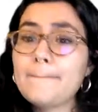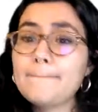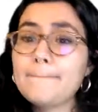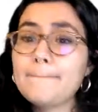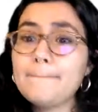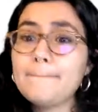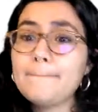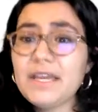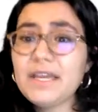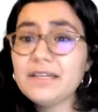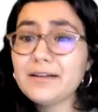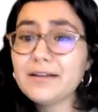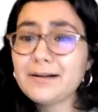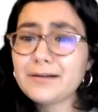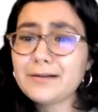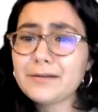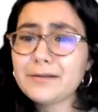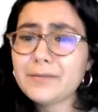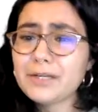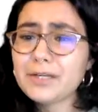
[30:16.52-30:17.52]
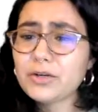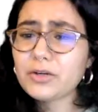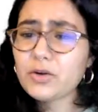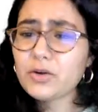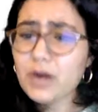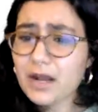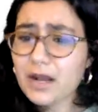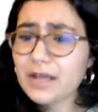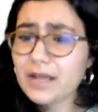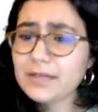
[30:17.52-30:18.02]
may not commit
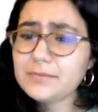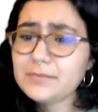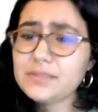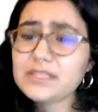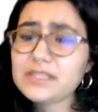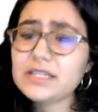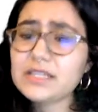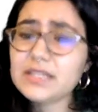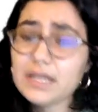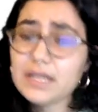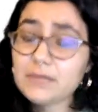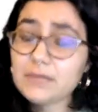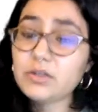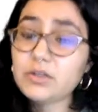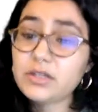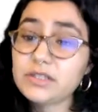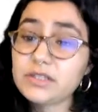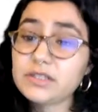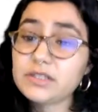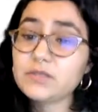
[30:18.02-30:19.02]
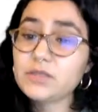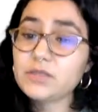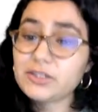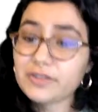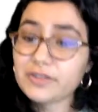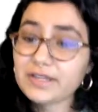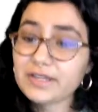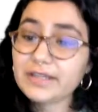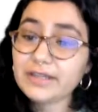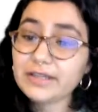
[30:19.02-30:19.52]
crimes in neighborhoods in
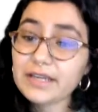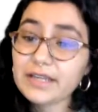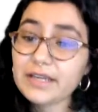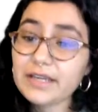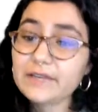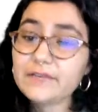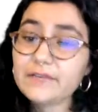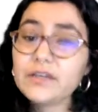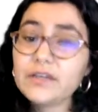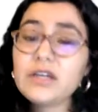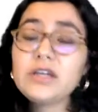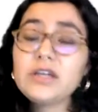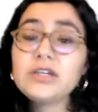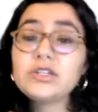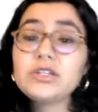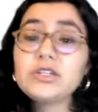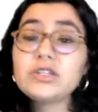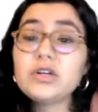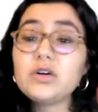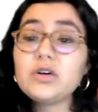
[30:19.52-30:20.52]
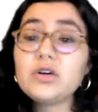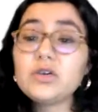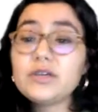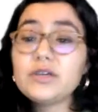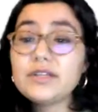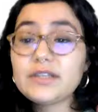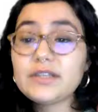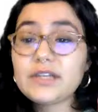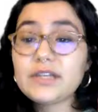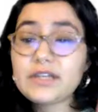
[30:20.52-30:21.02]
which they live. So
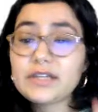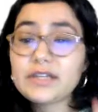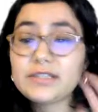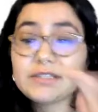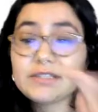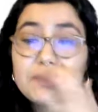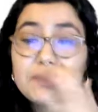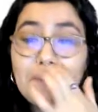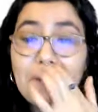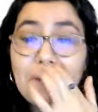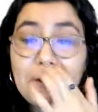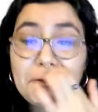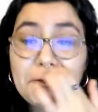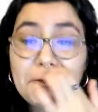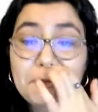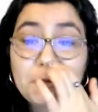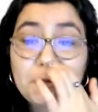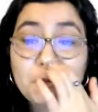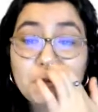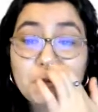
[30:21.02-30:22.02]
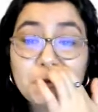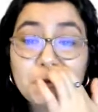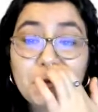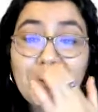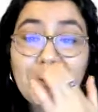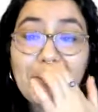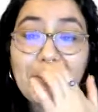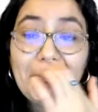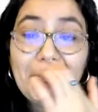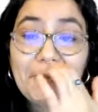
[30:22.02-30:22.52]
there is some issues with
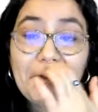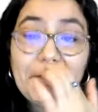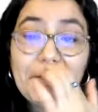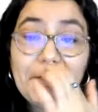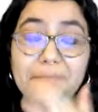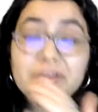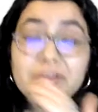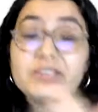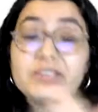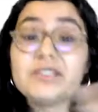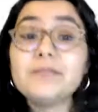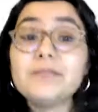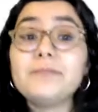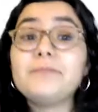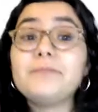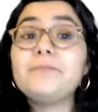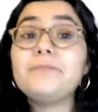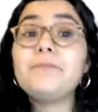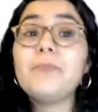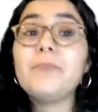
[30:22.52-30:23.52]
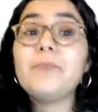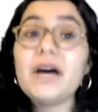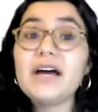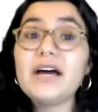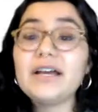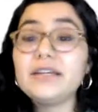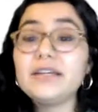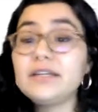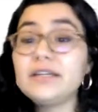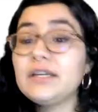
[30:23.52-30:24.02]
reliability,
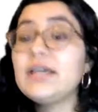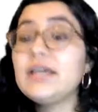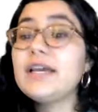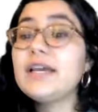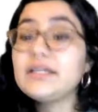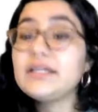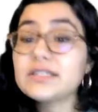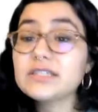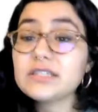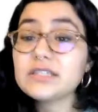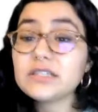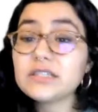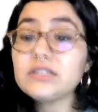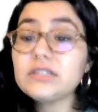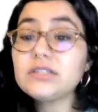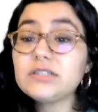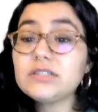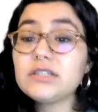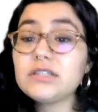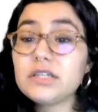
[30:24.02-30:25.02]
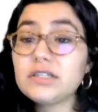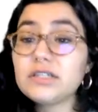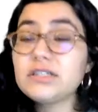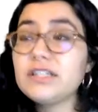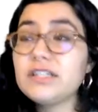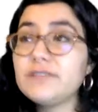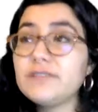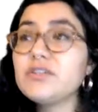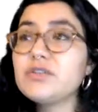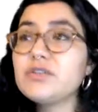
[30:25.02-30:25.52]
but it's still,
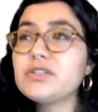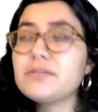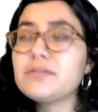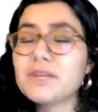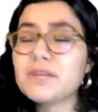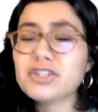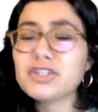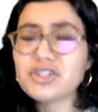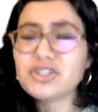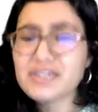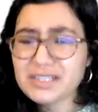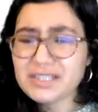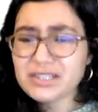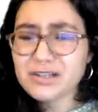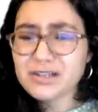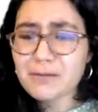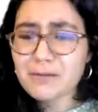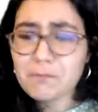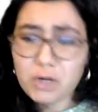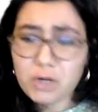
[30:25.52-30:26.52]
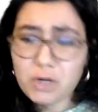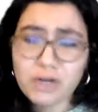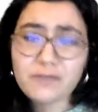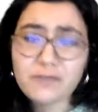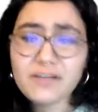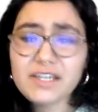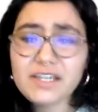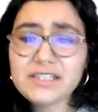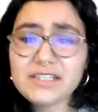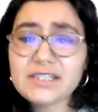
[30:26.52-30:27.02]
even though it's a measure that's not
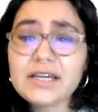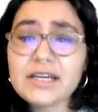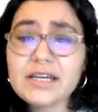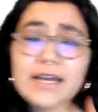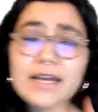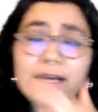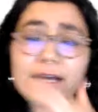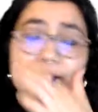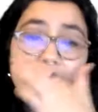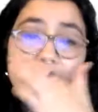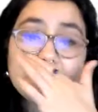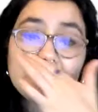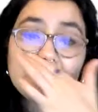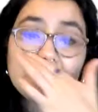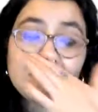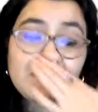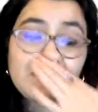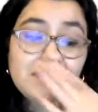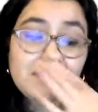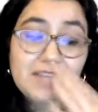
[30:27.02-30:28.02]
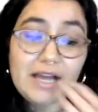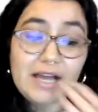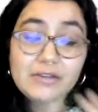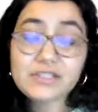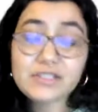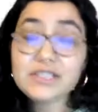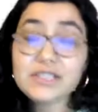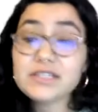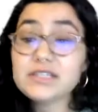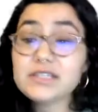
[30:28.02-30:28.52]
perfect, it still
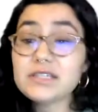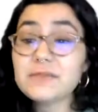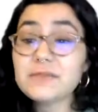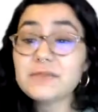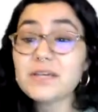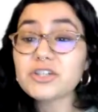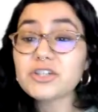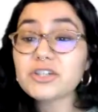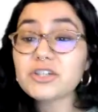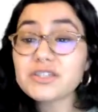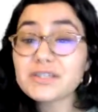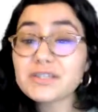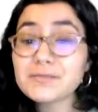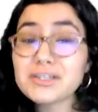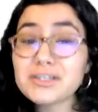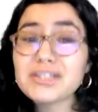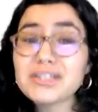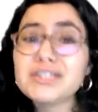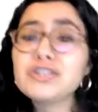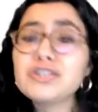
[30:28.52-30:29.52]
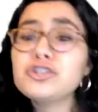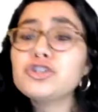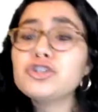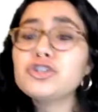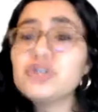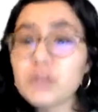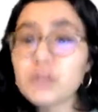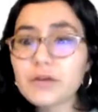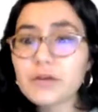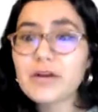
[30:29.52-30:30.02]
allows us to measure something
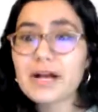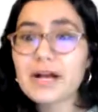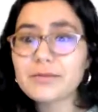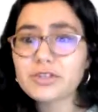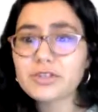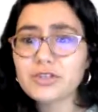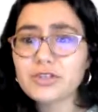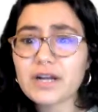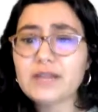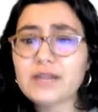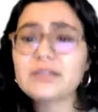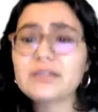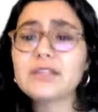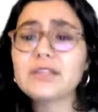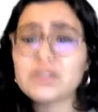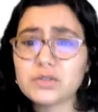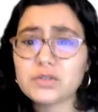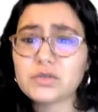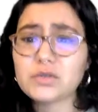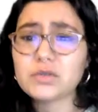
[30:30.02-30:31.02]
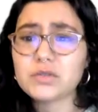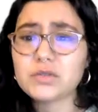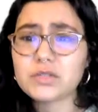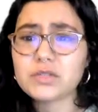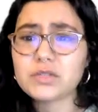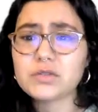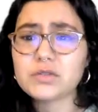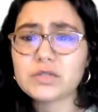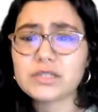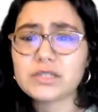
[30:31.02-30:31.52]
that's so abstract like social
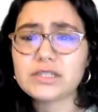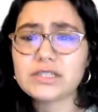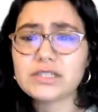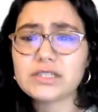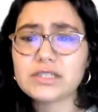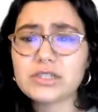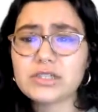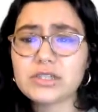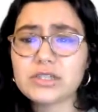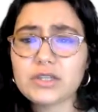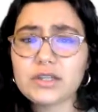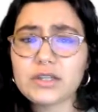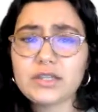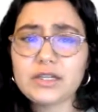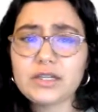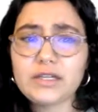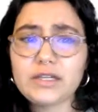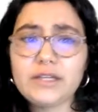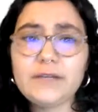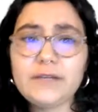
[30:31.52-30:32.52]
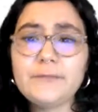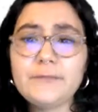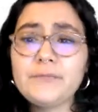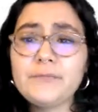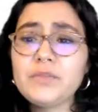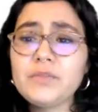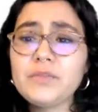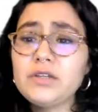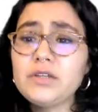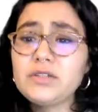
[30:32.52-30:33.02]
disorganization theory.
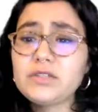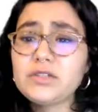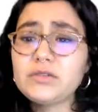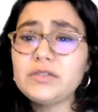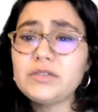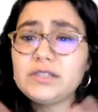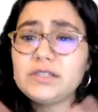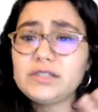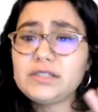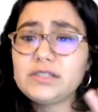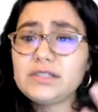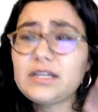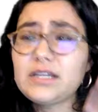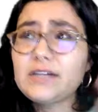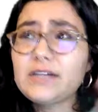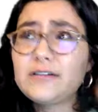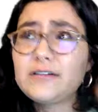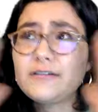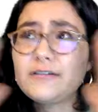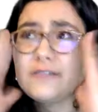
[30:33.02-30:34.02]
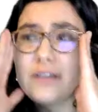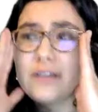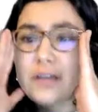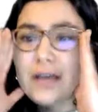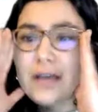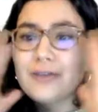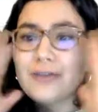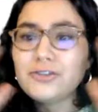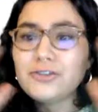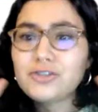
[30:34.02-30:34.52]
So instead of
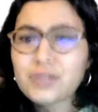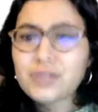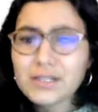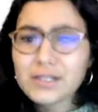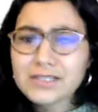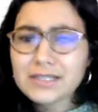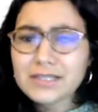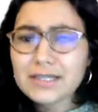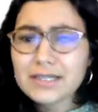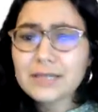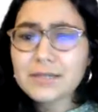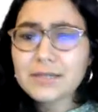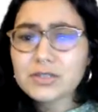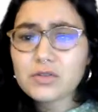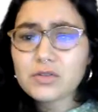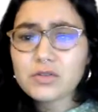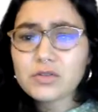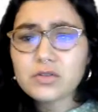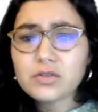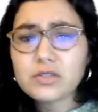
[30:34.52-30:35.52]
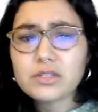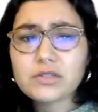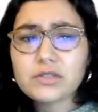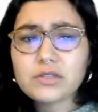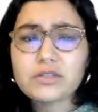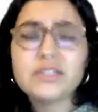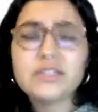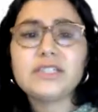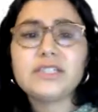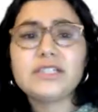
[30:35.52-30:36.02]
just thinking about social
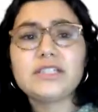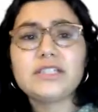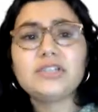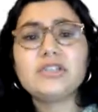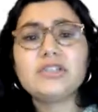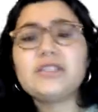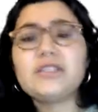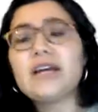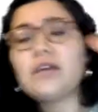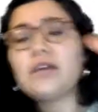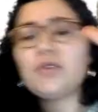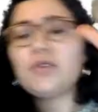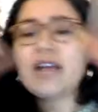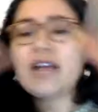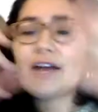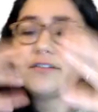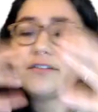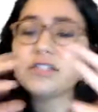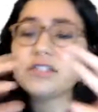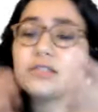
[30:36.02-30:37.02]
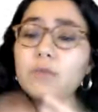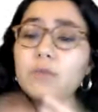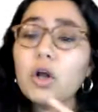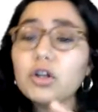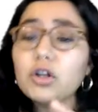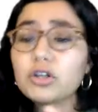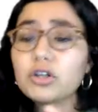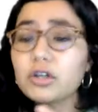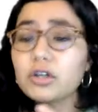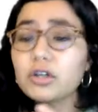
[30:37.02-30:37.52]
disorganization, now we have a
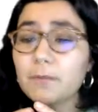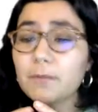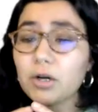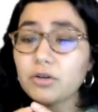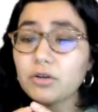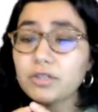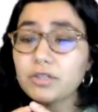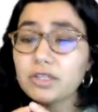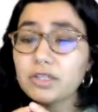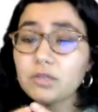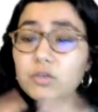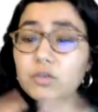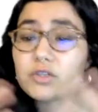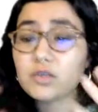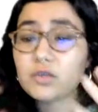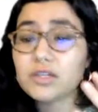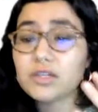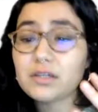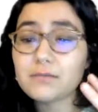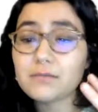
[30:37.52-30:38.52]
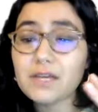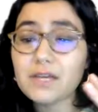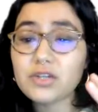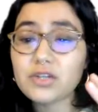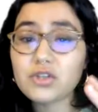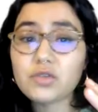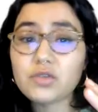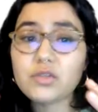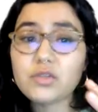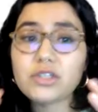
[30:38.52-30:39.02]
smaller component which we can
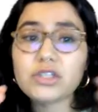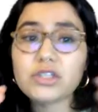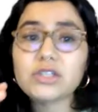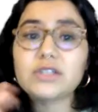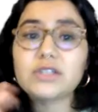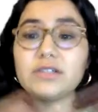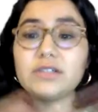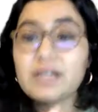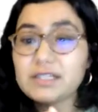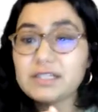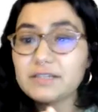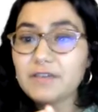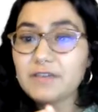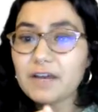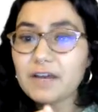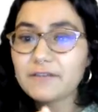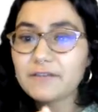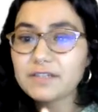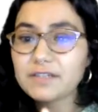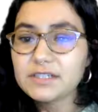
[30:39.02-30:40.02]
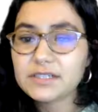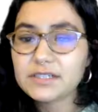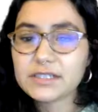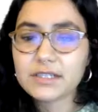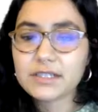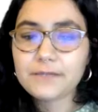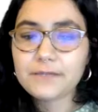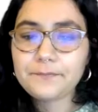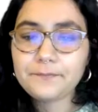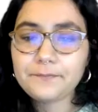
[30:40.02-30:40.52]
measure, which is collective
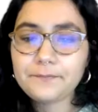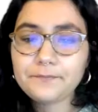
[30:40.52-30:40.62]
efficacy.